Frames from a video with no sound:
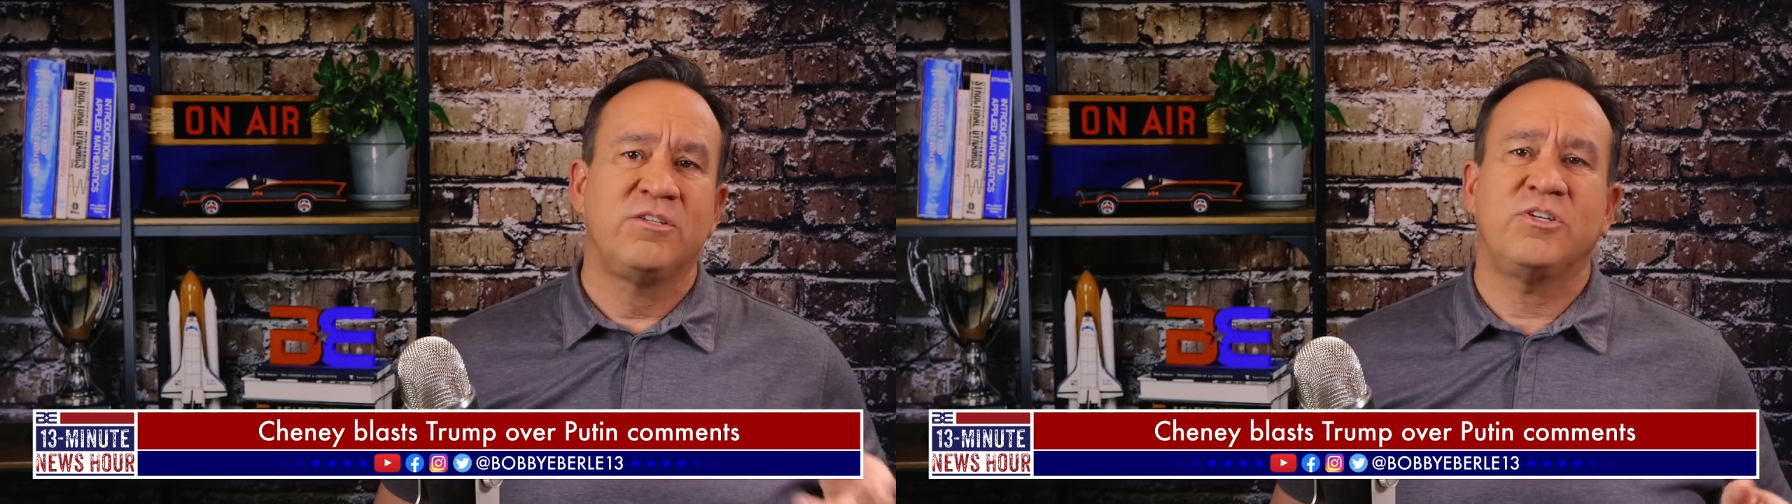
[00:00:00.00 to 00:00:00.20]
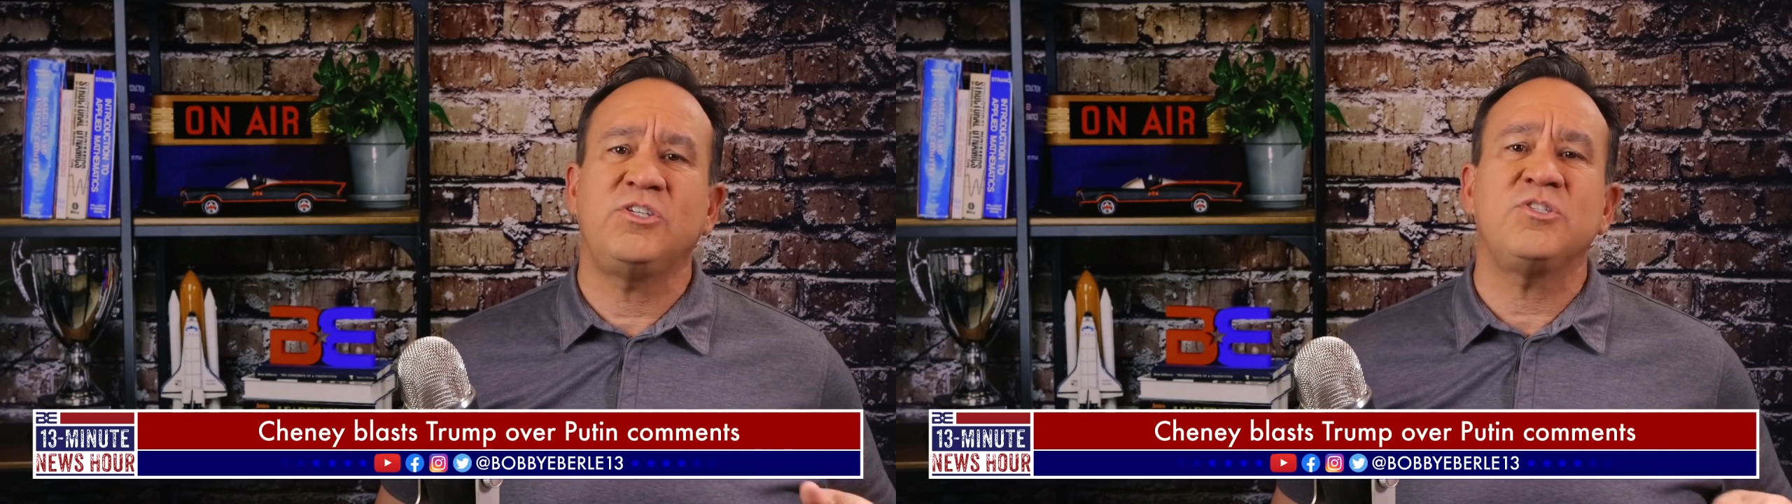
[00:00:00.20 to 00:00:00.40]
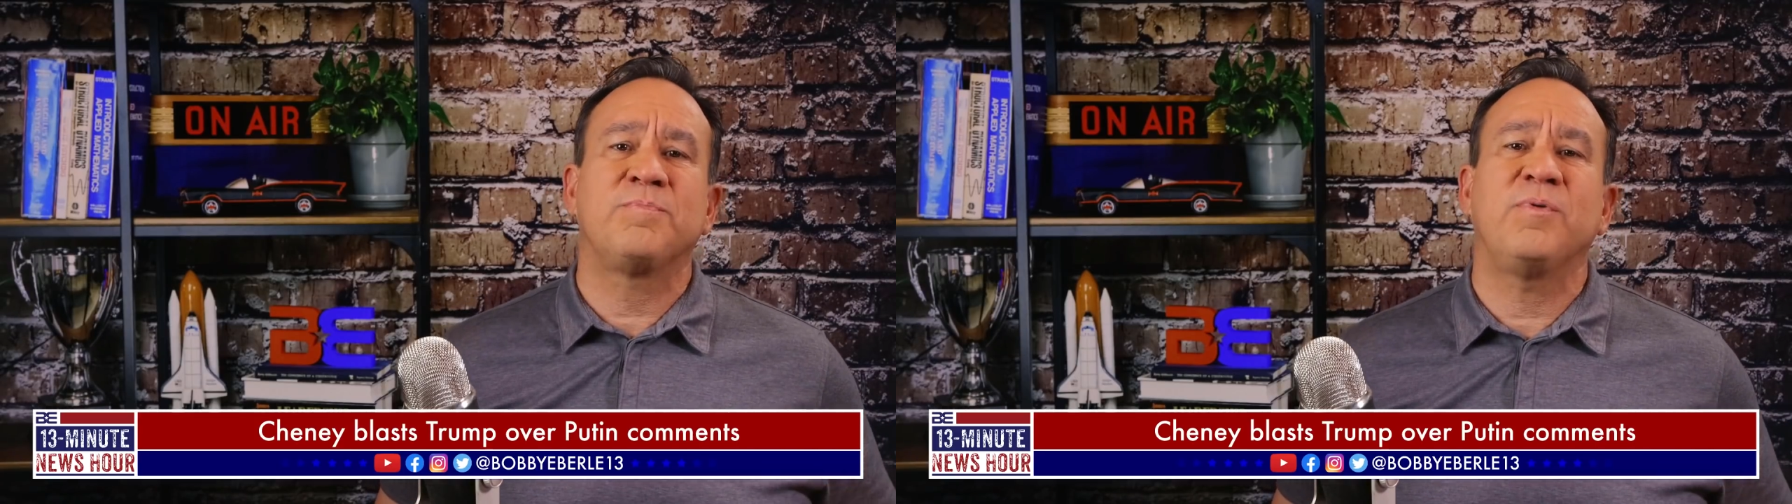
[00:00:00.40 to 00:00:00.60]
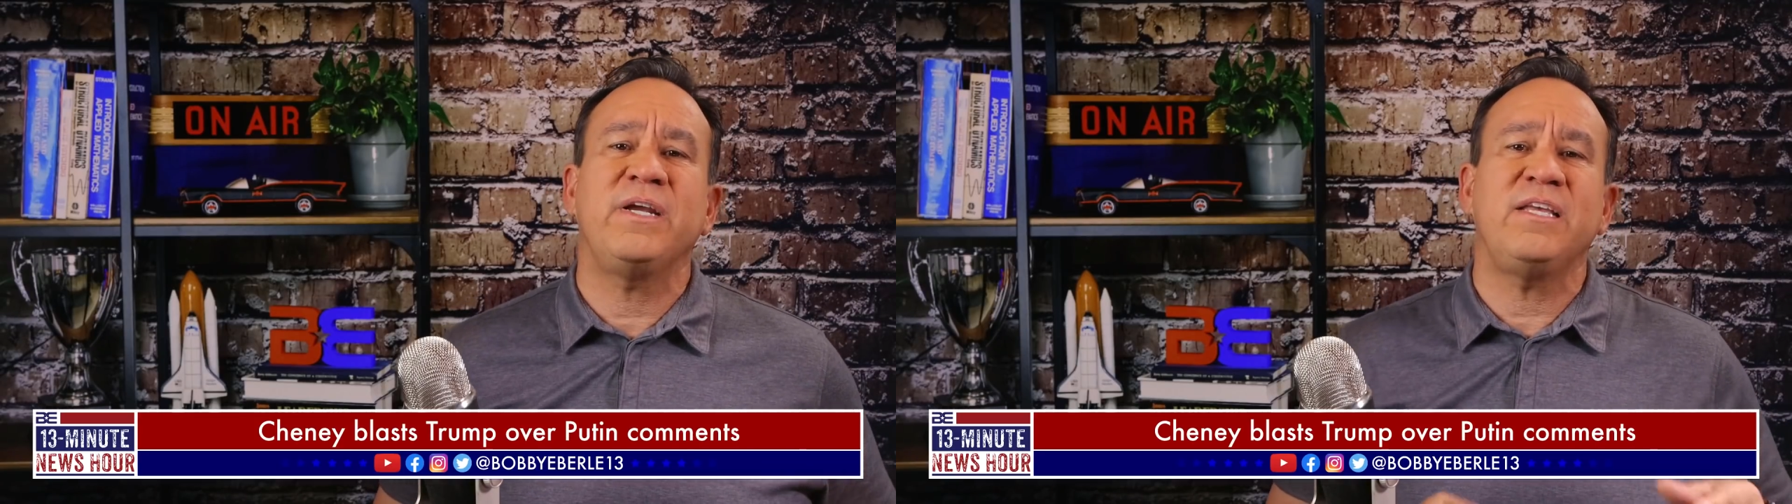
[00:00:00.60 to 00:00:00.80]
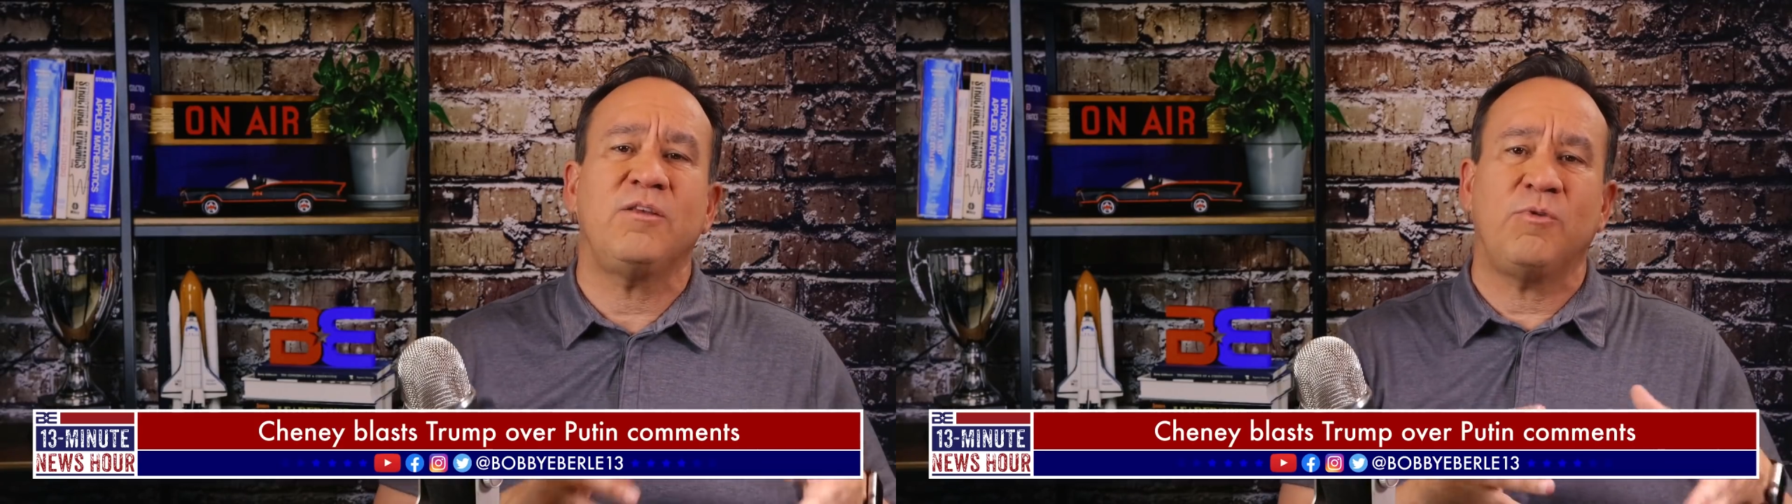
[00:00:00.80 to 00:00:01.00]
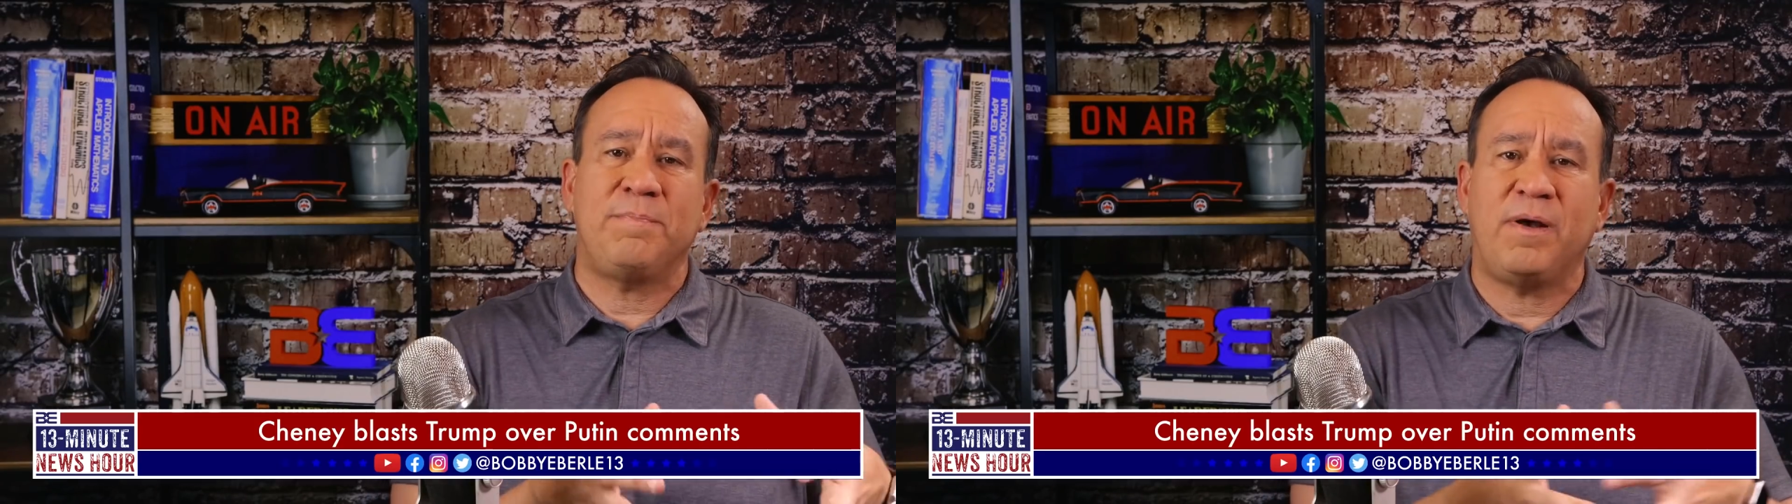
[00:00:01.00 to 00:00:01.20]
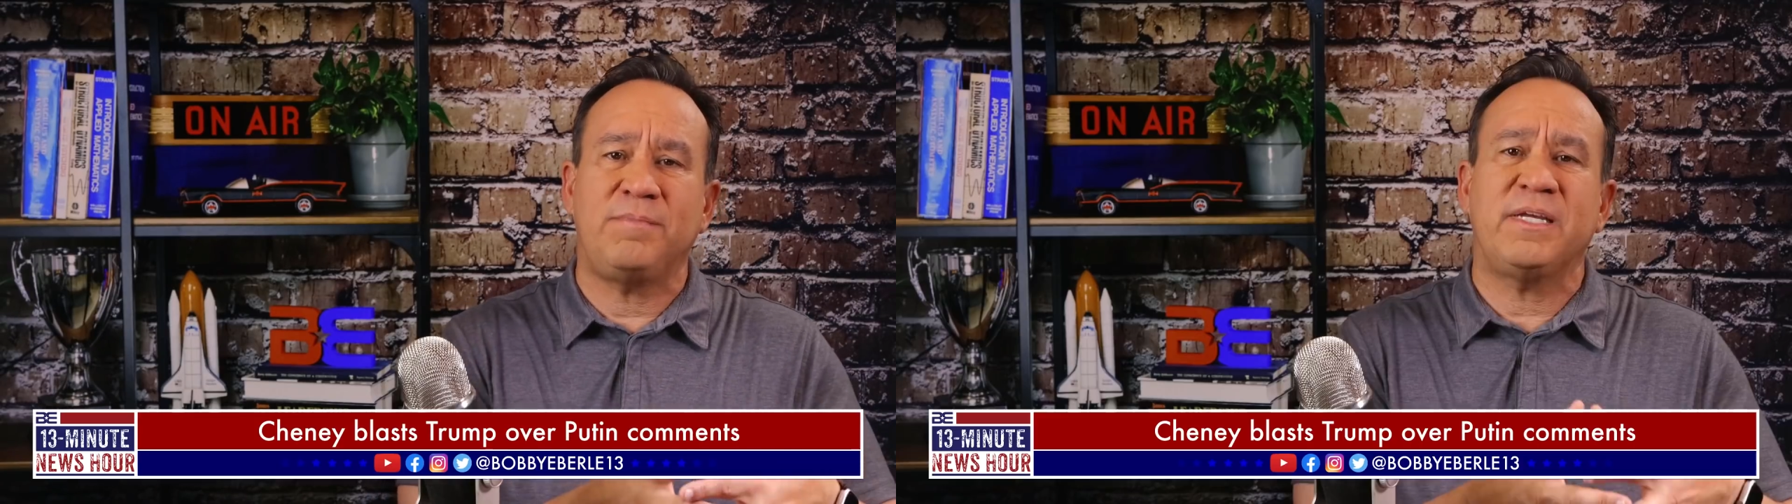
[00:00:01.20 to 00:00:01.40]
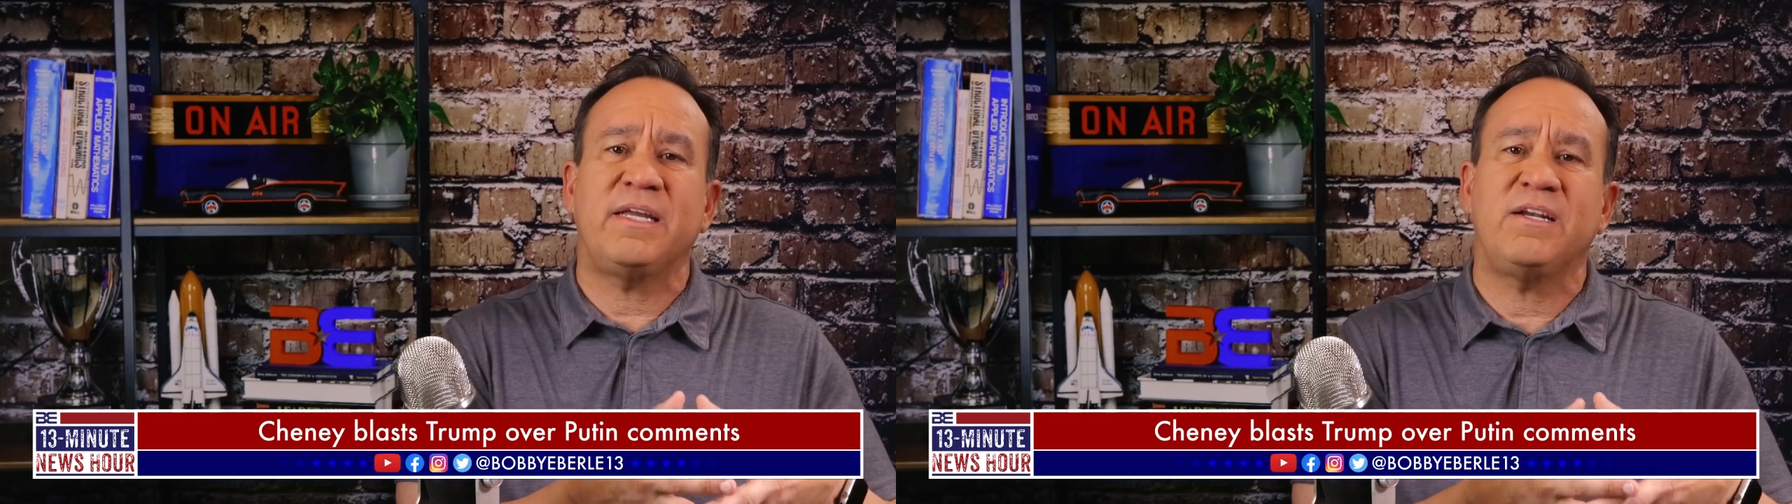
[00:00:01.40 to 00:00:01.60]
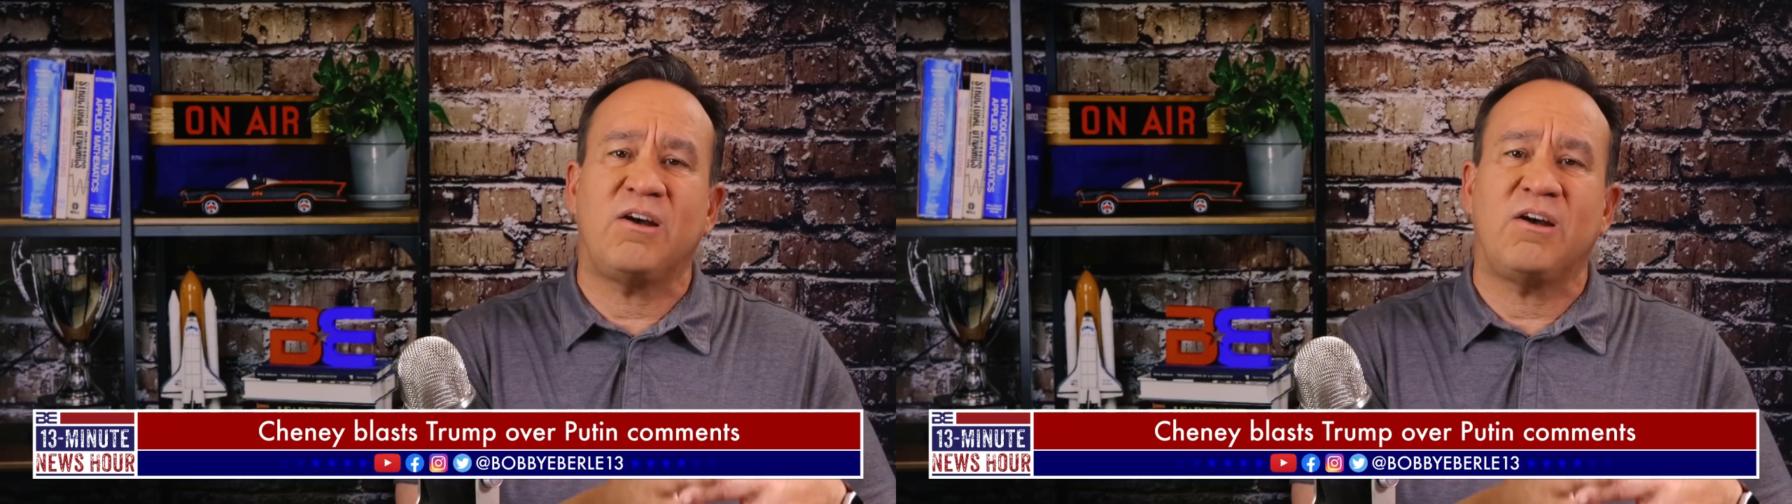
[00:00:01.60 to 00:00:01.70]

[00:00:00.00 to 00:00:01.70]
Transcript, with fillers: such as bringing the Republican